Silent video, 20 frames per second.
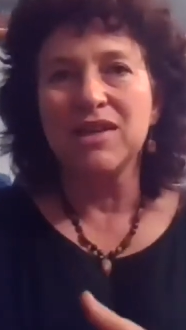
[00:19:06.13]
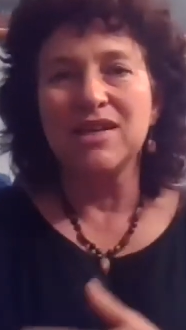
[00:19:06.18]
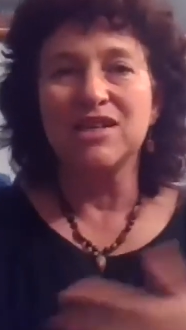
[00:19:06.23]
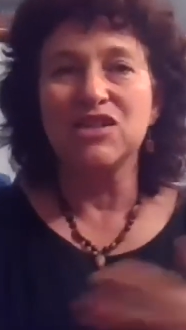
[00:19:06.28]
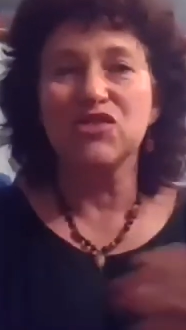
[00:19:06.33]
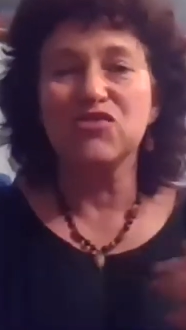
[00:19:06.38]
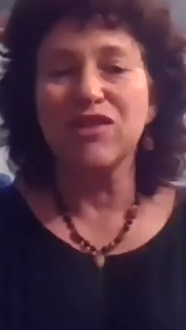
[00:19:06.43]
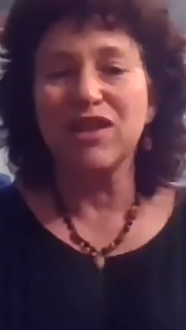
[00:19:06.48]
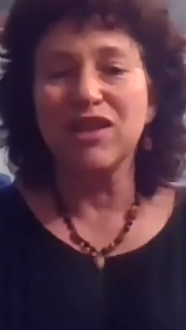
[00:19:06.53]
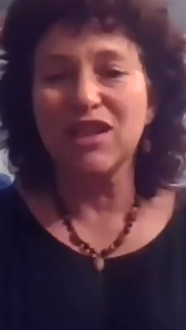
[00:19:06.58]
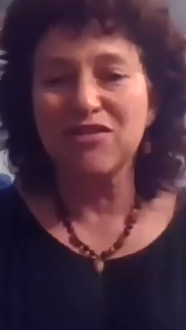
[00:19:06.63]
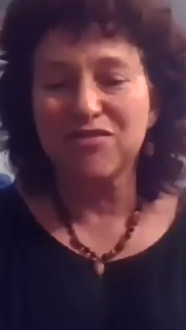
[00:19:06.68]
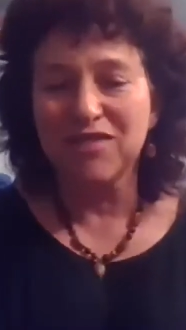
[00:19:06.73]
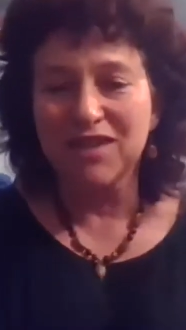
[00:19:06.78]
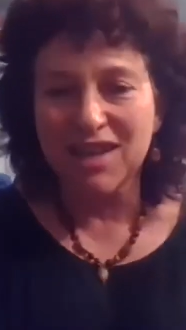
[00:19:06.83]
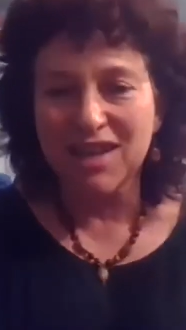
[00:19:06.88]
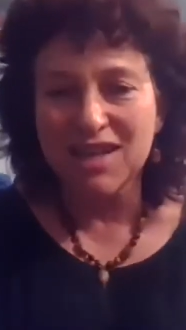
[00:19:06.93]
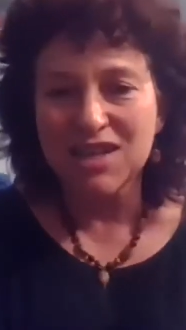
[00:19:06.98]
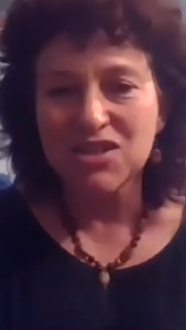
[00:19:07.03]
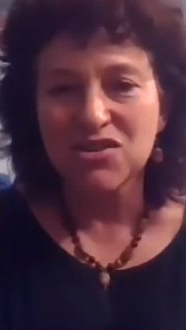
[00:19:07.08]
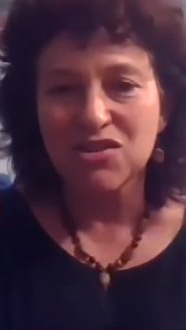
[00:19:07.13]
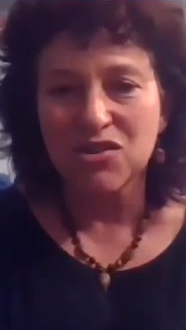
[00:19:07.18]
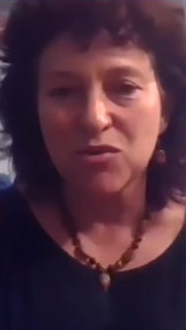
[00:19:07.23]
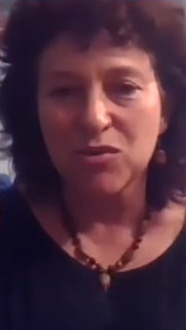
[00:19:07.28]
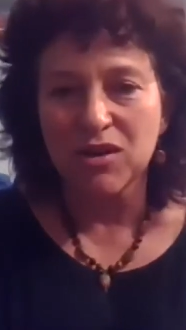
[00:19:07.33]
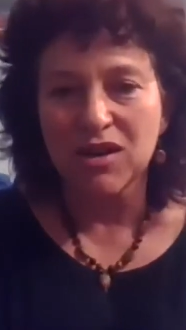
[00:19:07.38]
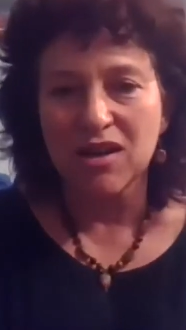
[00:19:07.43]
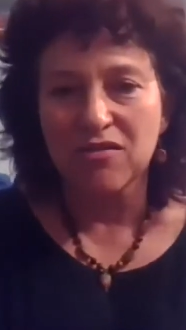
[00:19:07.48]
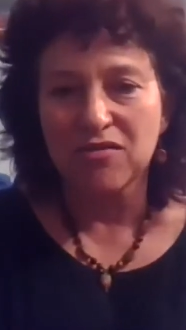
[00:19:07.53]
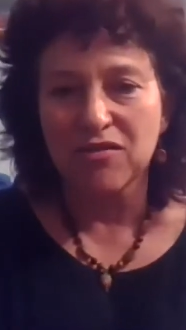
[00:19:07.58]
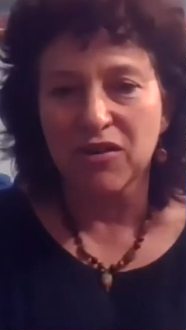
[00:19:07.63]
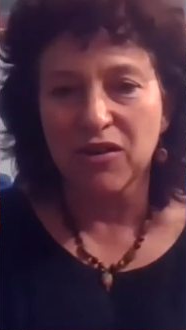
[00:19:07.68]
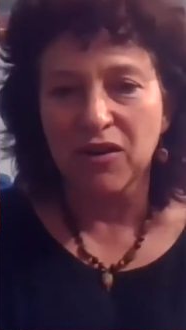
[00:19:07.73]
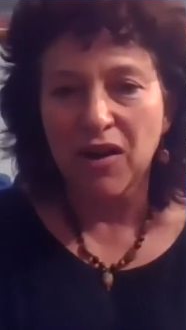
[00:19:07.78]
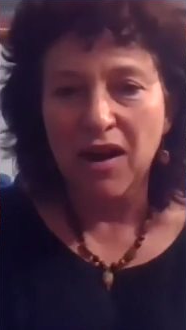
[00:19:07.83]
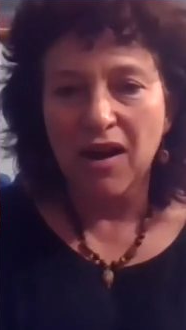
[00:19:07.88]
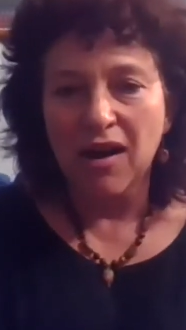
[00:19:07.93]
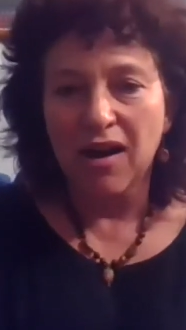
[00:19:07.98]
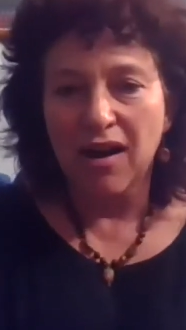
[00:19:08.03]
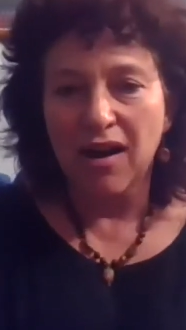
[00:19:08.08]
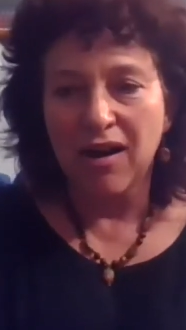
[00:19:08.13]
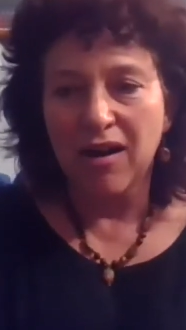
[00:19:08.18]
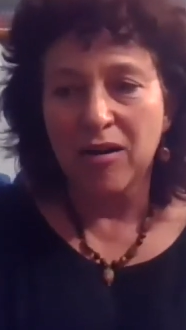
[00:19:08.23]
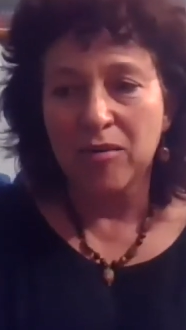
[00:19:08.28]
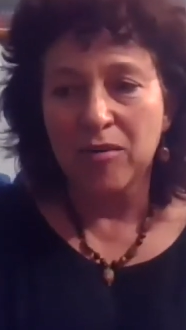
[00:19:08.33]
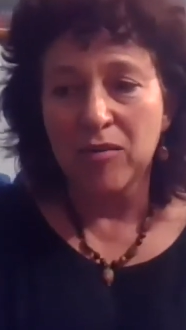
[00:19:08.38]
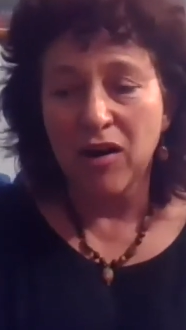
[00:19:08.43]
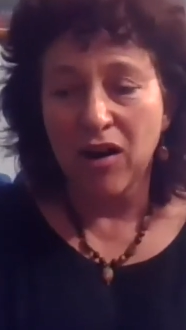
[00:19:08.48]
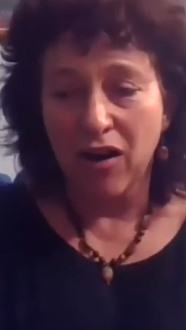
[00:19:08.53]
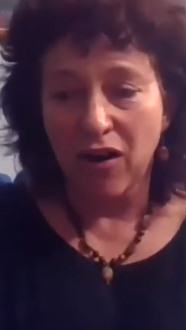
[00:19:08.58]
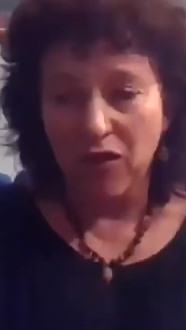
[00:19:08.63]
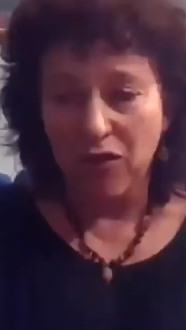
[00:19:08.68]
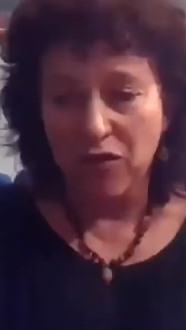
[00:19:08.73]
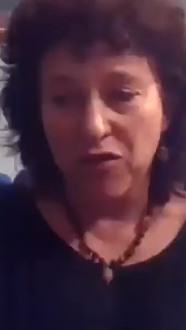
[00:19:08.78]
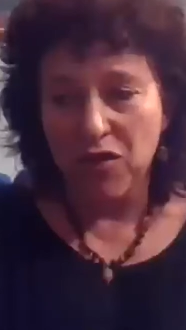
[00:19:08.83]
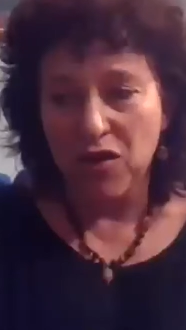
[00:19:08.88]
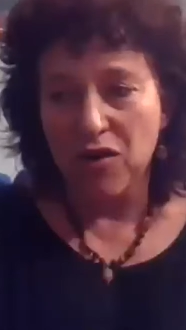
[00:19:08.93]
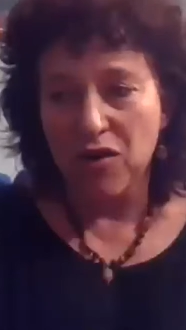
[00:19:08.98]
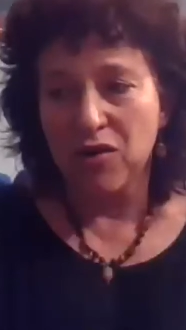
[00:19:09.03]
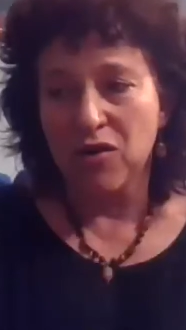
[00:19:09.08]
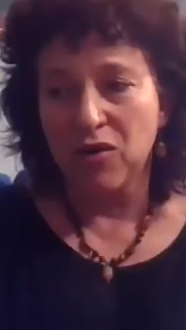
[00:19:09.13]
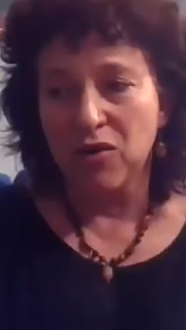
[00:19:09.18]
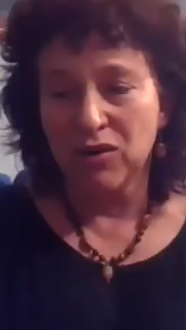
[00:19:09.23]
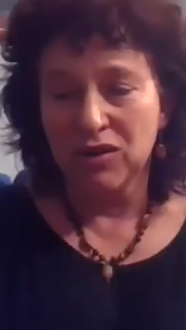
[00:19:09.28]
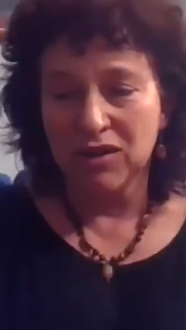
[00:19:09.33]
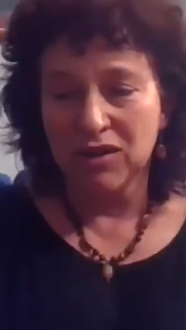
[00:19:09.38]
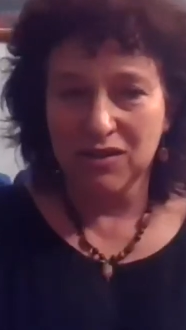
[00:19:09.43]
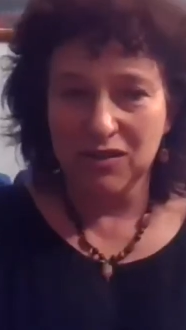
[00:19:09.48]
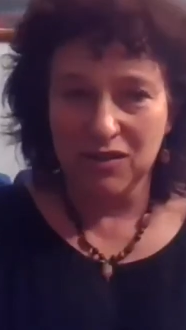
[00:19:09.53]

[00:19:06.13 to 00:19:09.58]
Israelification or whatever, although